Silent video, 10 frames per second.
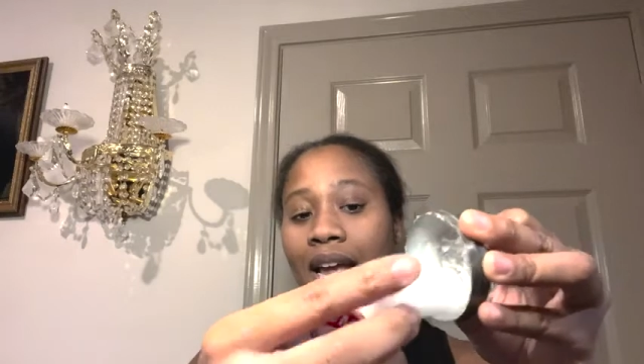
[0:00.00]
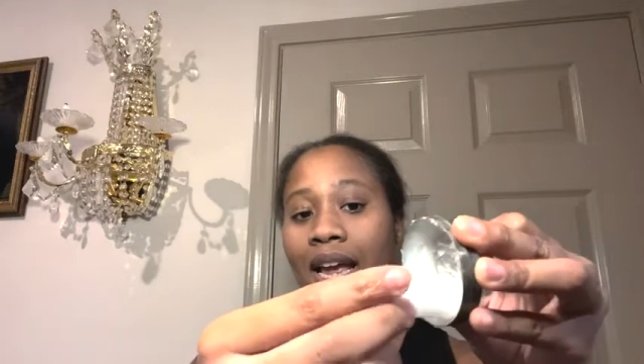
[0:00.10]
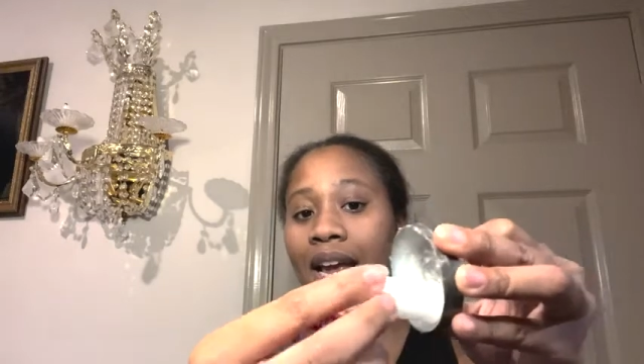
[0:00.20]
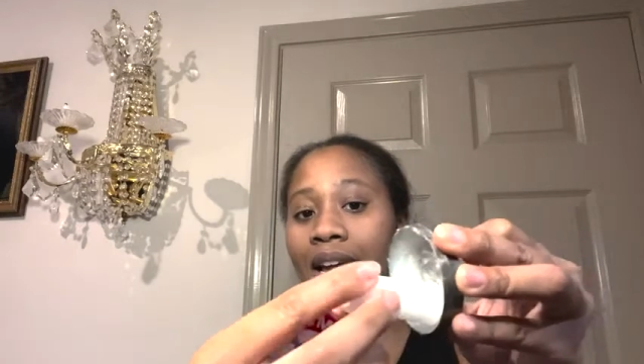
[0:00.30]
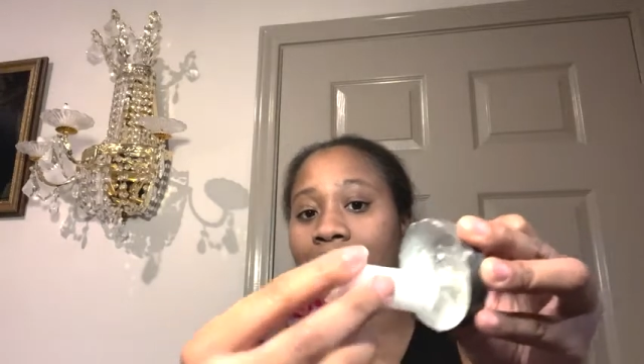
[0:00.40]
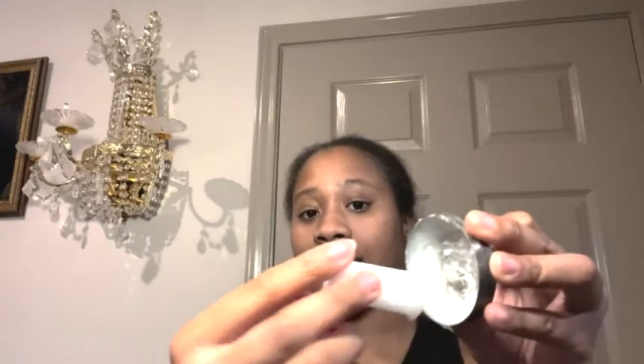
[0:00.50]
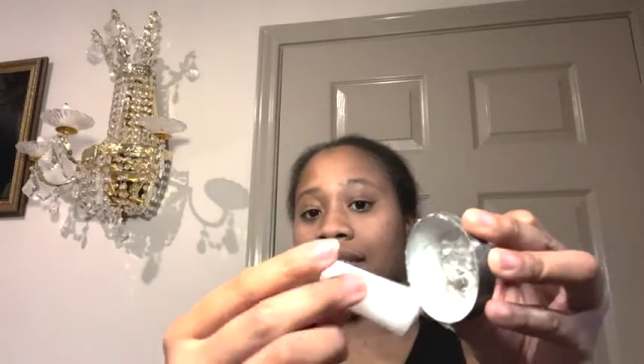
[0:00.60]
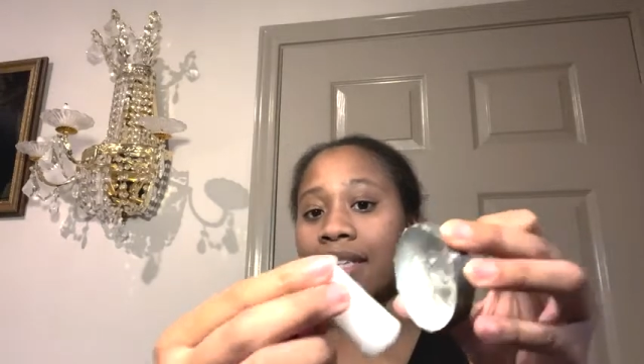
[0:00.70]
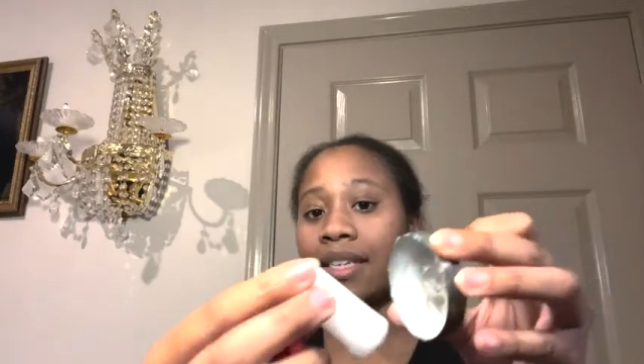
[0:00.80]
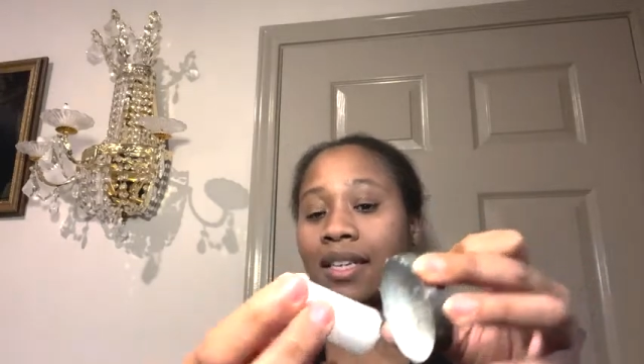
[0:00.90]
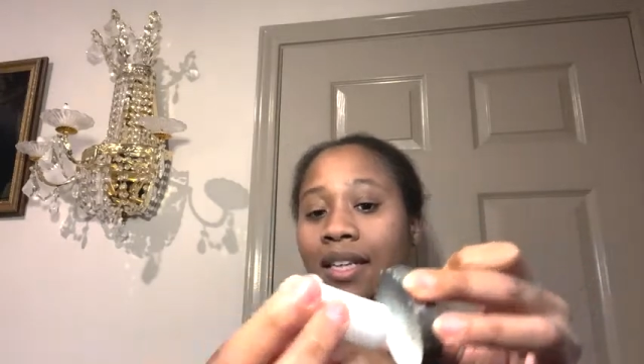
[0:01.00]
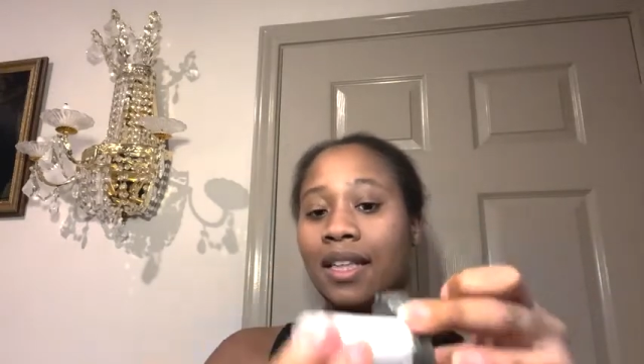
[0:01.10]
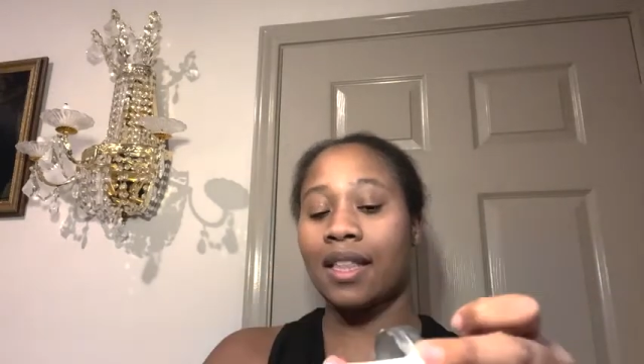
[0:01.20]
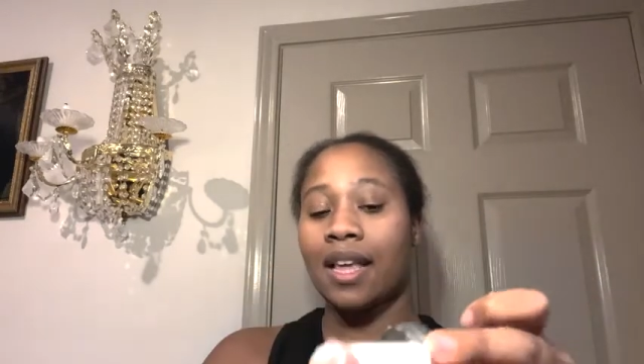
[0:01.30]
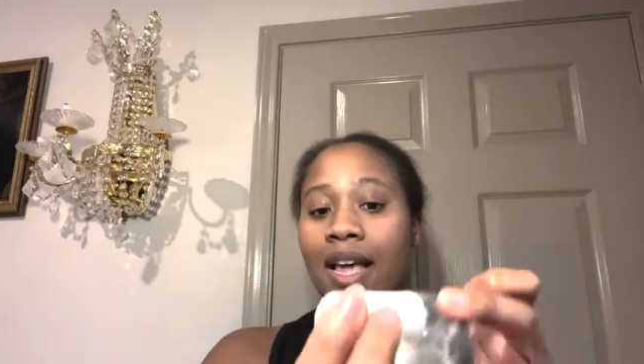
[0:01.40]
And
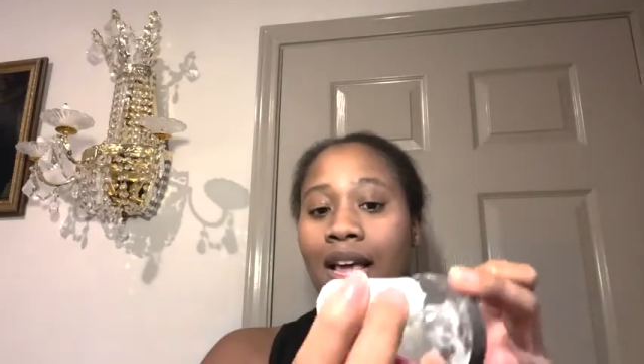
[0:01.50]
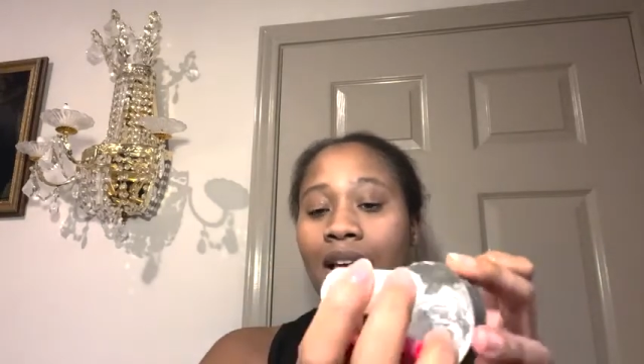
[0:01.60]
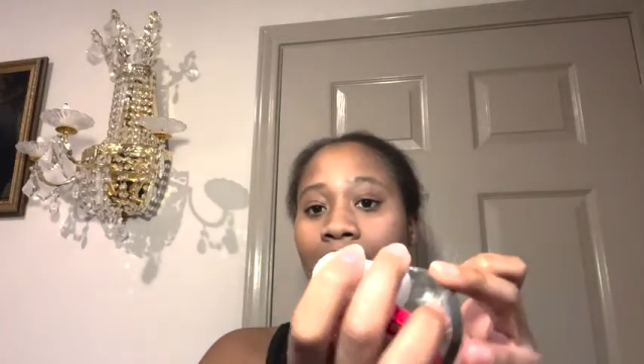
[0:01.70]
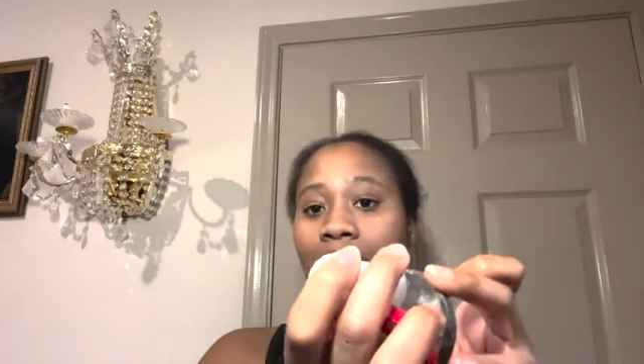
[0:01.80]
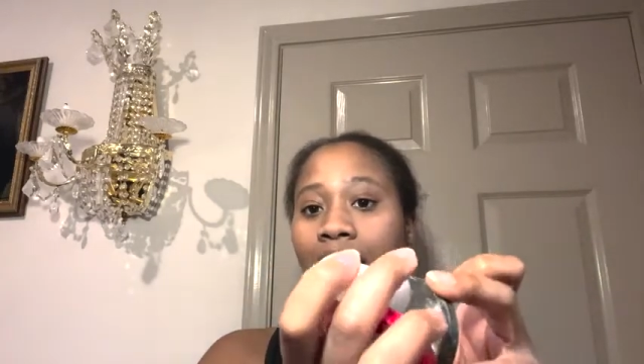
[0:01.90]
then